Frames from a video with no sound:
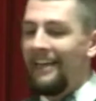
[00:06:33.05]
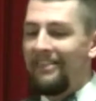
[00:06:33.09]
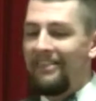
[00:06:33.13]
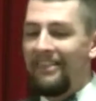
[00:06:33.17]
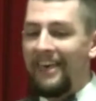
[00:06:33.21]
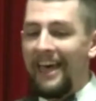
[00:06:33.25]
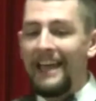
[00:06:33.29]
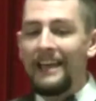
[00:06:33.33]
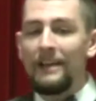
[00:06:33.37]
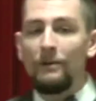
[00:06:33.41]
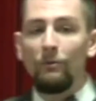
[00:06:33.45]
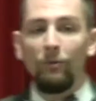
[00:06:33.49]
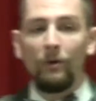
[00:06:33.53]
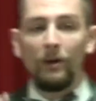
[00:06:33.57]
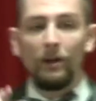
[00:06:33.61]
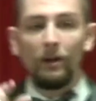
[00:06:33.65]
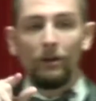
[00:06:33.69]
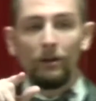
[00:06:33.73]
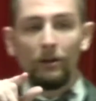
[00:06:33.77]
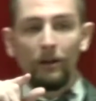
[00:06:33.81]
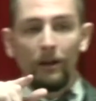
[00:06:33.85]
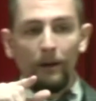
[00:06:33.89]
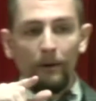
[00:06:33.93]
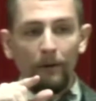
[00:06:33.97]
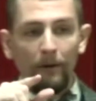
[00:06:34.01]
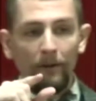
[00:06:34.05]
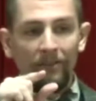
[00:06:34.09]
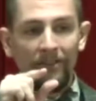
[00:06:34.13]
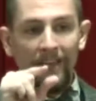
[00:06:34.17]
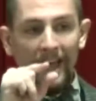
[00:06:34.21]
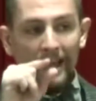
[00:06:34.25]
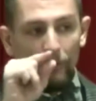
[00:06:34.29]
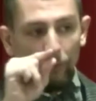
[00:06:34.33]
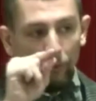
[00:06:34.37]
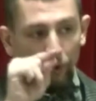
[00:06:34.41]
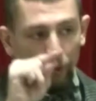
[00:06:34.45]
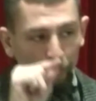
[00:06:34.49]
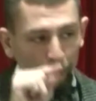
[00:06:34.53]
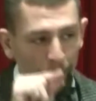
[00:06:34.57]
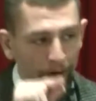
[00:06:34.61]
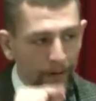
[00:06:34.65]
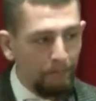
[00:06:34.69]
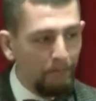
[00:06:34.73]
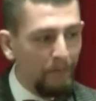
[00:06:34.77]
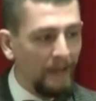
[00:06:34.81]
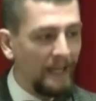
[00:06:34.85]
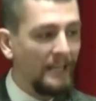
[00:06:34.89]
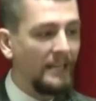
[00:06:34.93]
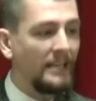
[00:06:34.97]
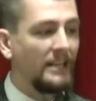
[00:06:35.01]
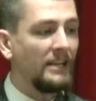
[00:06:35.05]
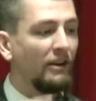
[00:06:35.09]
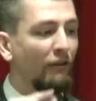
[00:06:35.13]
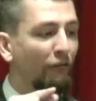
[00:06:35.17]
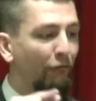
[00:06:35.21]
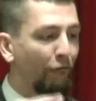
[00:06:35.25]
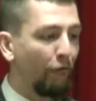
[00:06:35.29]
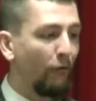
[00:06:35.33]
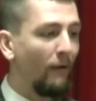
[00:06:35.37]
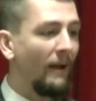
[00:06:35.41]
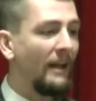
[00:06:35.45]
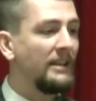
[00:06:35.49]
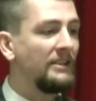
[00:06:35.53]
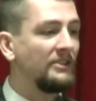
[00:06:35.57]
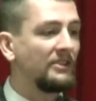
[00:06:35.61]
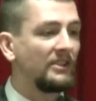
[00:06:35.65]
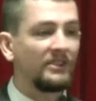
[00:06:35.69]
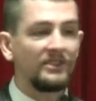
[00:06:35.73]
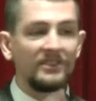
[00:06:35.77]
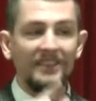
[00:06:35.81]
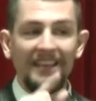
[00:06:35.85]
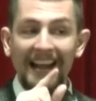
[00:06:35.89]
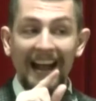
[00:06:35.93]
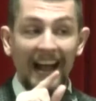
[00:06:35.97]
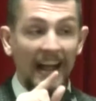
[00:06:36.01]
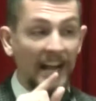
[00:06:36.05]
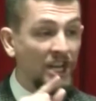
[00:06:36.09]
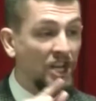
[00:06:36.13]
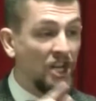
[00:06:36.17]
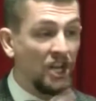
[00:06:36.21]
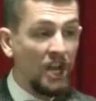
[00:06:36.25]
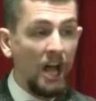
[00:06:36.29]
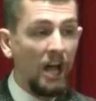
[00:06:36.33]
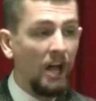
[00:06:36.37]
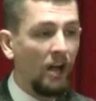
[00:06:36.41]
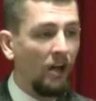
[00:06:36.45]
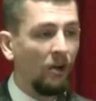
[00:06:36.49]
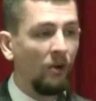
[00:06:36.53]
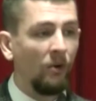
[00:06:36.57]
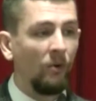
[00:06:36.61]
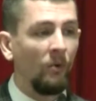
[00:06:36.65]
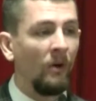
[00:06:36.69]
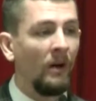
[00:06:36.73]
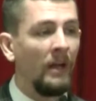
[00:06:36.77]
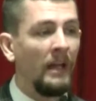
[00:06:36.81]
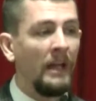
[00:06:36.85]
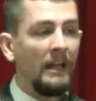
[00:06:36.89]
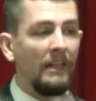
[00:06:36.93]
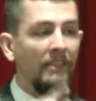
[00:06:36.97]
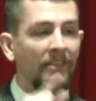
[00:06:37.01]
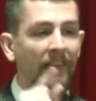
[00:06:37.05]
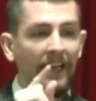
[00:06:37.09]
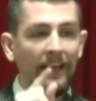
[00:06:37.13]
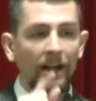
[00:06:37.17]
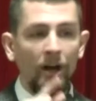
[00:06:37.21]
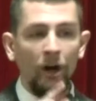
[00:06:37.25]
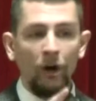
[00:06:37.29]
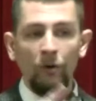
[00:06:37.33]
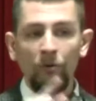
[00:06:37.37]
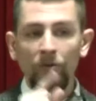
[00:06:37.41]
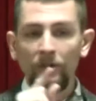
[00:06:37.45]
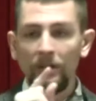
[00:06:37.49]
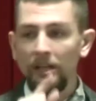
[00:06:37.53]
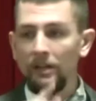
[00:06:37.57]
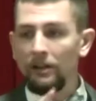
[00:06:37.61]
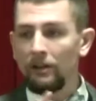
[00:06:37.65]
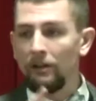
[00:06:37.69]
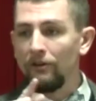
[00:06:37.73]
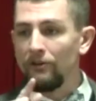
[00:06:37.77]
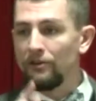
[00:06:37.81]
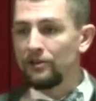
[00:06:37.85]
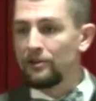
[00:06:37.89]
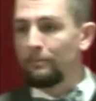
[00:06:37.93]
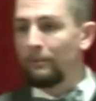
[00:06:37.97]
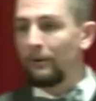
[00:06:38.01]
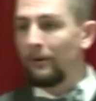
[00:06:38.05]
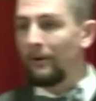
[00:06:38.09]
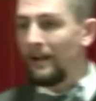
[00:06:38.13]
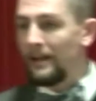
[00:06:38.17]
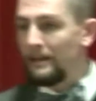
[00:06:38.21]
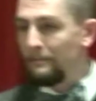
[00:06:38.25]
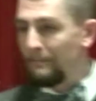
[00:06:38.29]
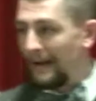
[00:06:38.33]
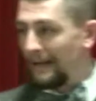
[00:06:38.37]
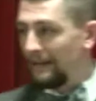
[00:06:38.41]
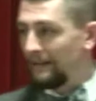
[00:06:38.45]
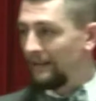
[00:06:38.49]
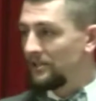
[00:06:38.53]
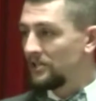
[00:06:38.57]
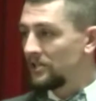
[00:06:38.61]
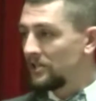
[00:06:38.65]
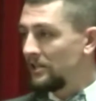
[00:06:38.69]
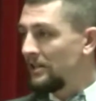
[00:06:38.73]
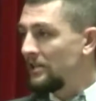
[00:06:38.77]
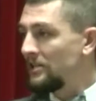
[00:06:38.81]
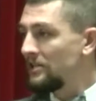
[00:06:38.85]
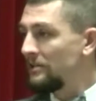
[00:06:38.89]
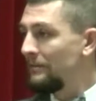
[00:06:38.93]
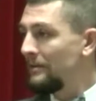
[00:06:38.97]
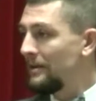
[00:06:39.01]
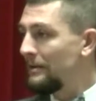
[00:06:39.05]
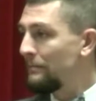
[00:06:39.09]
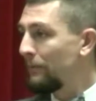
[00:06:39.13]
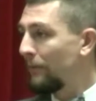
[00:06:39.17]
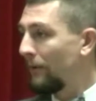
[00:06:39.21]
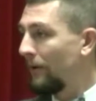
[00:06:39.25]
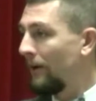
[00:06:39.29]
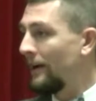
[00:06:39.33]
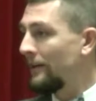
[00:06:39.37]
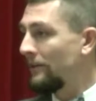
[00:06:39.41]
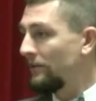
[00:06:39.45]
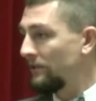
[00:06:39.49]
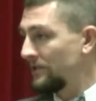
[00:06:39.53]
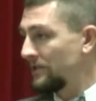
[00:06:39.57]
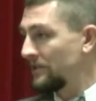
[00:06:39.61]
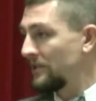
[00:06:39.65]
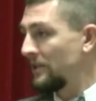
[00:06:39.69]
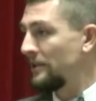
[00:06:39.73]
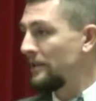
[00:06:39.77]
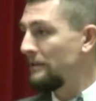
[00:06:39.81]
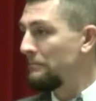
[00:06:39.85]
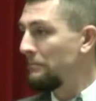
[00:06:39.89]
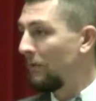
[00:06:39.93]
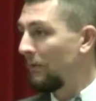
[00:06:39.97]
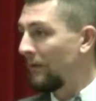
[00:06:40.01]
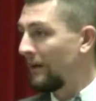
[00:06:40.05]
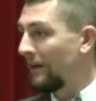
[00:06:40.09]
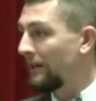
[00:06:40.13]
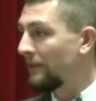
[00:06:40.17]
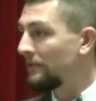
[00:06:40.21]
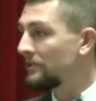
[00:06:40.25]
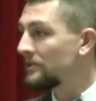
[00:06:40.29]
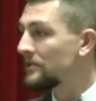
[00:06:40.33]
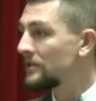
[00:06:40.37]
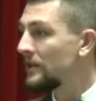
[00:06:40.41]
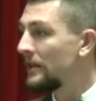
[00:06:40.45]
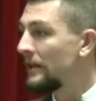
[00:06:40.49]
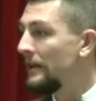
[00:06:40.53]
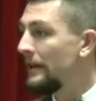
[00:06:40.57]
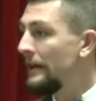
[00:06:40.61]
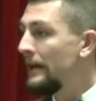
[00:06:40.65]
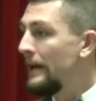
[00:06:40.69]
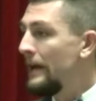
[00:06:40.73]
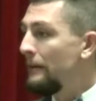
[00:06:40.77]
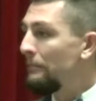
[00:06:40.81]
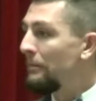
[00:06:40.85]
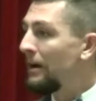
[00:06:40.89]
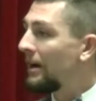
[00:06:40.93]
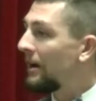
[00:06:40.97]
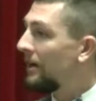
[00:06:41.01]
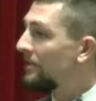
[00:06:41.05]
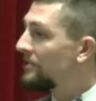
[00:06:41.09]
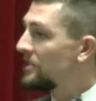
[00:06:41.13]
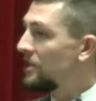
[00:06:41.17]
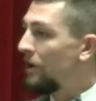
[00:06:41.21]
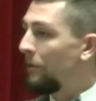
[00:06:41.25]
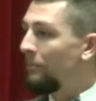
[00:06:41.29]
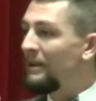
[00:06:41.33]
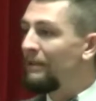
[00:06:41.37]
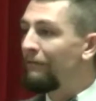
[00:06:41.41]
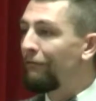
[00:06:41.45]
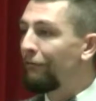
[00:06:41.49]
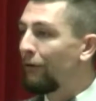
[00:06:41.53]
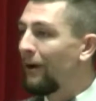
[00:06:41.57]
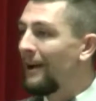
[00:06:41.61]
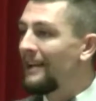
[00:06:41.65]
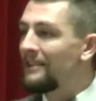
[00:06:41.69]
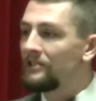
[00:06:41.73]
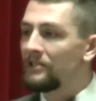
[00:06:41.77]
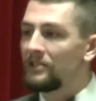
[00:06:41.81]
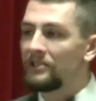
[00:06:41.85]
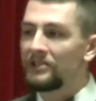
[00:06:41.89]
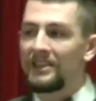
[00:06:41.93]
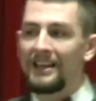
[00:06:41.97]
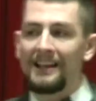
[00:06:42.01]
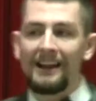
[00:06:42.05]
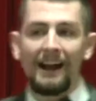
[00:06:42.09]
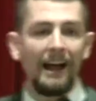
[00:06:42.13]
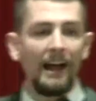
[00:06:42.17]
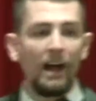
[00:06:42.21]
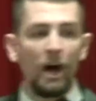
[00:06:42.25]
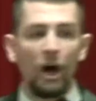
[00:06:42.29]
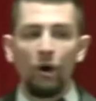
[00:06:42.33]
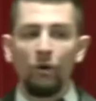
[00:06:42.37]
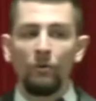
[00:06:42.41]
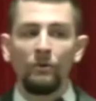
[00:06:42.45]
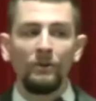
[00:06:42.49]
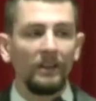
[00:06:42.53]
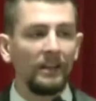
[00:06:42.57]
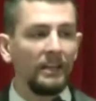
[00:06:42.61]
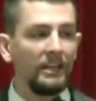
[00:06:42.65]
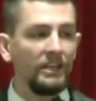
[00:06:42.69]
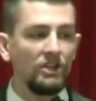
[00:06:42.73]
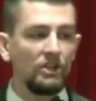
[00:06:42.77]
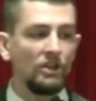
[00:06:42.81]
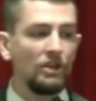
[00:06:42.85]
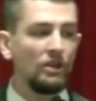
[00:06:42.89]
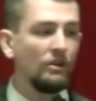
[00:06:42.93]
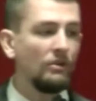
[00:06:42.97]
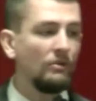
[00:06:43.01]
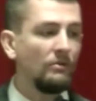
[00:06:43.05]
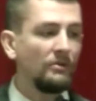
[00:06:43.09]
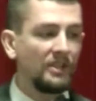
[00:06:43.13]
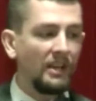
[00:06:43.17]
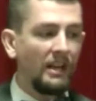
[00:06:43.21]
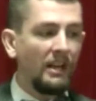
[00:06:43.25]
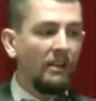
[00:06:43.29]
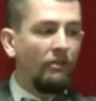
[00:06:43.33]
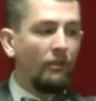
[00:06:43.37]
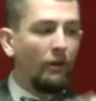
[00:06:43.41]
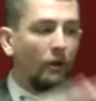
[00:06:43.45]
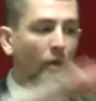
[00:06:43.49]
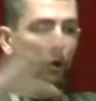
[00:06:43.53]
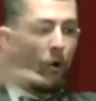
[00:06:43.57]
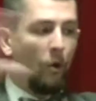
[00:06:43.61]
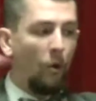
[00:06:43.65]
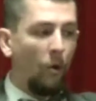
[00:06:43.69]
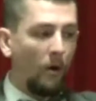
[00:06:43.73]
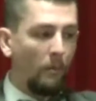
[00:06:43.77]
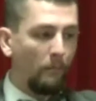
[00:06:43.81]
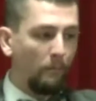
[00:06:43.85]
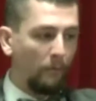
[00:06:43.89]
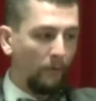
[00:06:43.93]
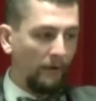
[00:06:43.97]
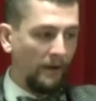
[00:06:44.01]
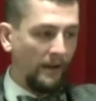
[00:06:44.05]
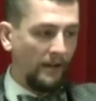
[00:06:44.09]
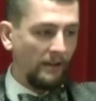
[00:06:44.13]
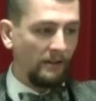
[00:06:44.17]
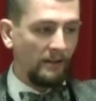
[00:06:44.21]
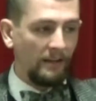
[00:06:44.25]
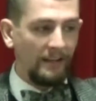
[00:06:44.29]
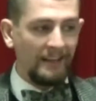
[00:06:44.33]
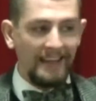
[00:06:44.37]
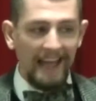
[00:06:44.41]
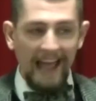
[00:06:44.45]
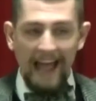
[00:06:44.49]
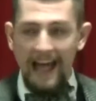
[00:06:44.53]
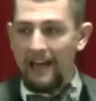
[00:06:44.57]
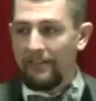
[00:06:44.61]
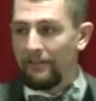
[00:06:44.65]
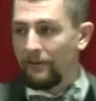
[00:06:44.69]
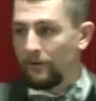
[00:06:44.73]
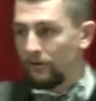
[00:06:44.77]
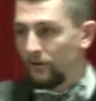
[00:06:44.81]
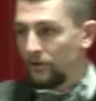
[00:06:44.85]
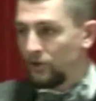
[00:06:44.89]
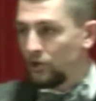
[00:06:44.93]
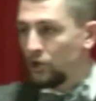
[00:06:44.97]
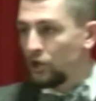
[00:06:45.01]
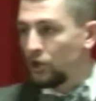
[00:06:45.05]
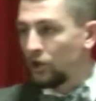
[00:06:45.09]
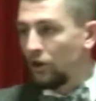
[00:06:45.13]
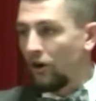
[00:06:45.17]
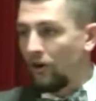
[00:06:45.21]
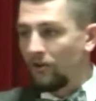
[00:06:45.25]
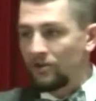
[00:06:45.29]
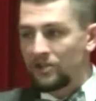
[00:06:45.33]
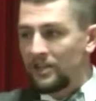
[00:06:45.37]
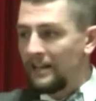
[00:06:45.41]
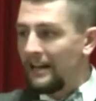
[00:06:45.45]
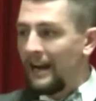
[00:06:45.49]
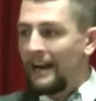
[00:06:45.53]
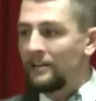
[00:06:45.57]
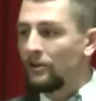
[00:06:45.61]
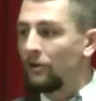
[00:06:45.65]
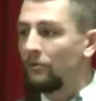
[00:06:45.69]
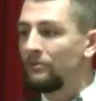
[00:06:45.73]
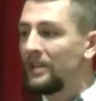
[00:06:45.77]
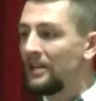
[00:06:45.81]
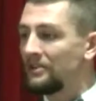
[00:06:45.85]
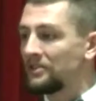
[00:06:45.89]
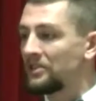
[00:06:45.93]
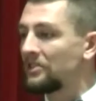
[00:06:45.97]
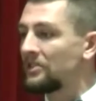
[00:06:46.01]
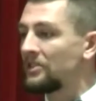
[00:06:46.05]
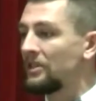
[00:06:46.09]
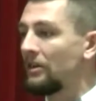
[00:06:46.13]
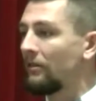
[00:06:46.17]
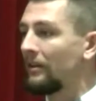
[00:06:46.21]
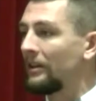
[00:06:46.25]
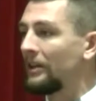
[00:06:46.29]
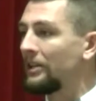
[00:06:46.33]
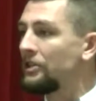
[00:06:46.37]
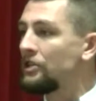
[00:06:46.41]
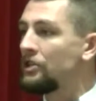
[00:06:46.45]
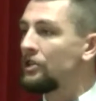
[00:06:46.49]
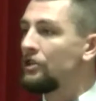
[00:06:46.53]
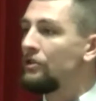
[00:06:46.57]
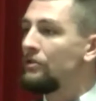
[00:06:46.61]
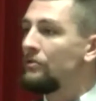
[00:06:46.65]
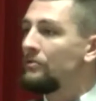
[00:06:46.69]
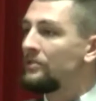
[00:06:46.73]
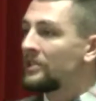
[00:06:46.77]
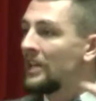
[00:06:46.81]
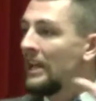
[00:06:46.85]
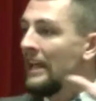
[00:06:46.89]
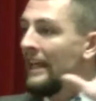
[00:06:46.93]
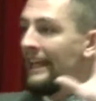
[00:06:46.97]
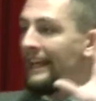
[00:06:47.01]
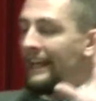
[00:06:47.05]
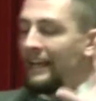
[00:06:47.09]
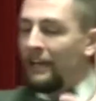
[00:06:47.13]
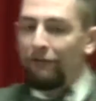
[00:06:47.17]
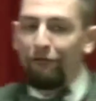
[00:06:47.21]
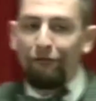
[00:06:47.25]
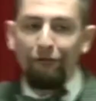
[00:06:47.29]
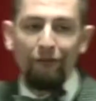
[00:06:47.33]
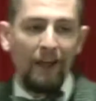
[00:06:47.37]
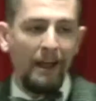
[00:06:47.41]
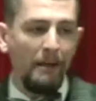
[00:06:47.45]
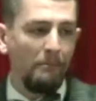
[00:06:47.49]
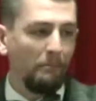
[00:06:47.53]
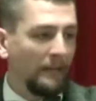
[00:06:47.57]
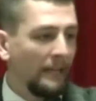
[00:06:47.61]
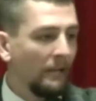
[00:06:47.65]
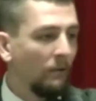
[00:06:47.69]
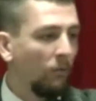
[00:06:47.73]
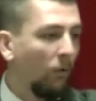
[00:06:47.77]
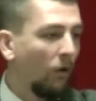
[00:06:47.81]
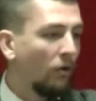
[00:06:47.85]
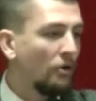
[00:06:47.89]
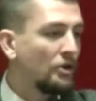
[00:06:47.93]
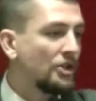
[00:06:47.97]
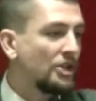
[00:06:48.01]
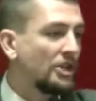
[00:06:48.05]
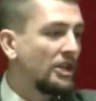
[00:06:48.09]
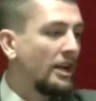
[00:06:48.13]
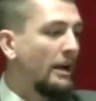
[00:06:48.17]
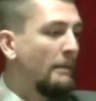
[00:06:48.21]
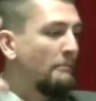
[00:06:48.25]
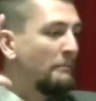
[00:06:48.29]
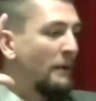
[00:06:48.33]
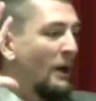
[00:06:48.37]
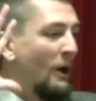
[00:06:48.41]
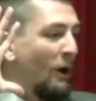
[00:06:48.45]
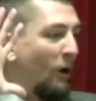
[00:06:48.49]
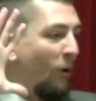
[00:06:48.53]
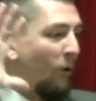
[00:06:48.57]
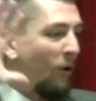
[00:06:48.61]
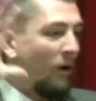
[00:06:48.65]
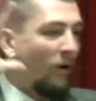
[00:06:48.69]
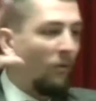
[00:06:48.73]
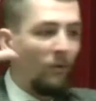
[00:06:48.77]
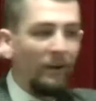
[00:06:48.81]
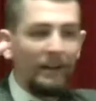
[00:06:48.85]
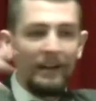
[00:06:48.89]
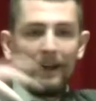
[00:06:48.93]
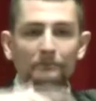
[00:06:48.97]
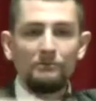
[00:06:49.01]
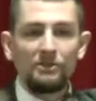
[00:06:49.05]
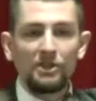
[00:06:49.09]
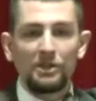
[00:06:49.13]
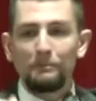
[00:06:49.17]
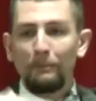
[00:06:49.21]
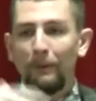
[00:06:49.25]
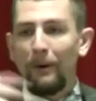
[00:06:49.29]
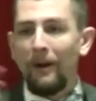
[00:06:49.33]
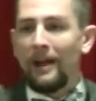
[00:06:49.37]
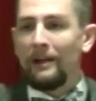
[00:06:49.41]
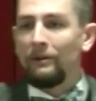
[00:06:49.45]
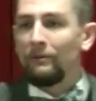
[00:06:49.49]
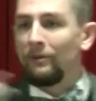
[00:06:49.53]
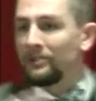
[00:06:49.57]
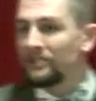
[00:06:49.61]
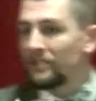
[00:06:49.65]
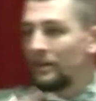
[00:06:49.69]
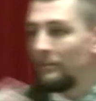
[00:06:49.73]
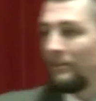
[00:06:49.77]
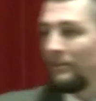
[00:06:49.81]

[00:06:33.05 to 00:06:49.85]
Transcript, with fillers: they will, they will repeat phrases that I know they only learn to pray by listening to me pray on Sunday mornings because there'll be phrases that I only use in the corporate gathered church that I don't necessarily use in family worship or when I'm just praying with